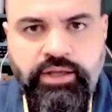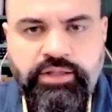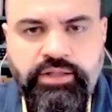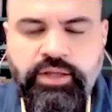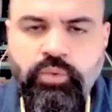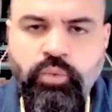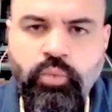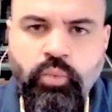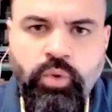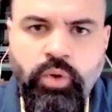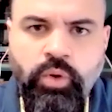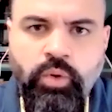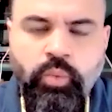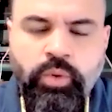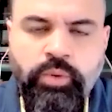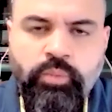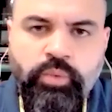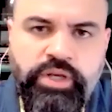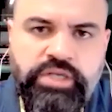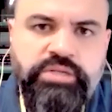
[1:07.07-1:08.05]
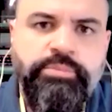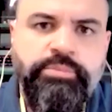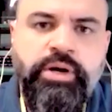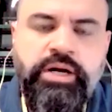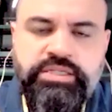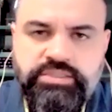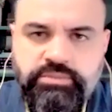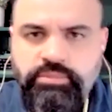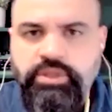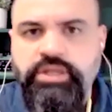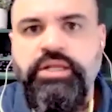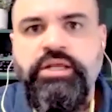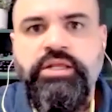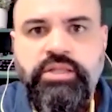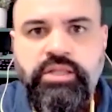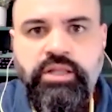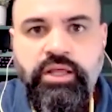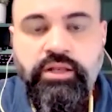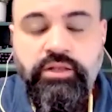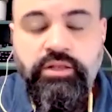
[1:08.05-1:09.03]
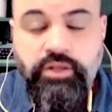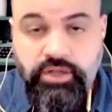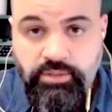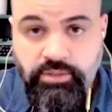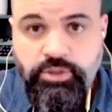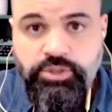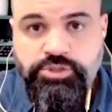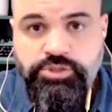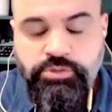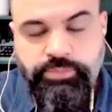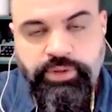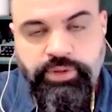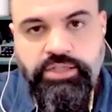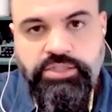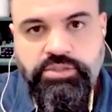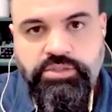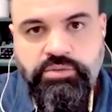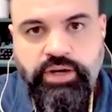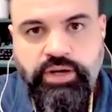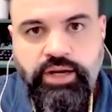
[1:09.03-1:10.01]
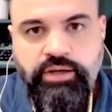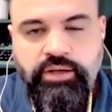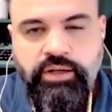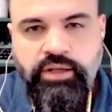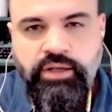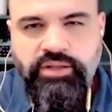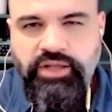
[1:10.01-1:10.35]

Like, when we deposit money in the commercial bank, Taran,